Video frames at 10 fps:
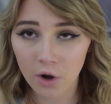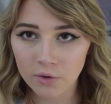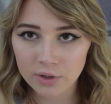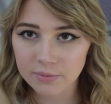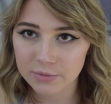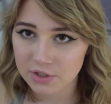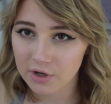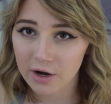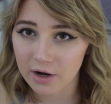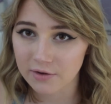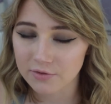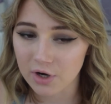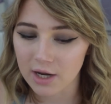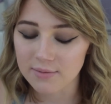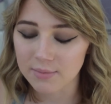only mascara I've
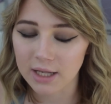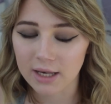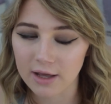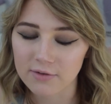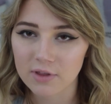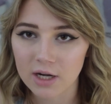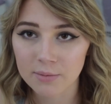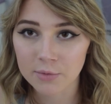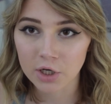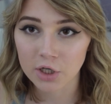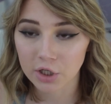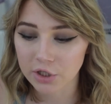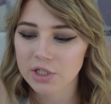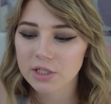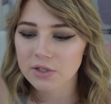tried in my life that I'm not
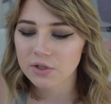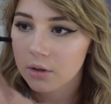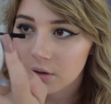allergic to.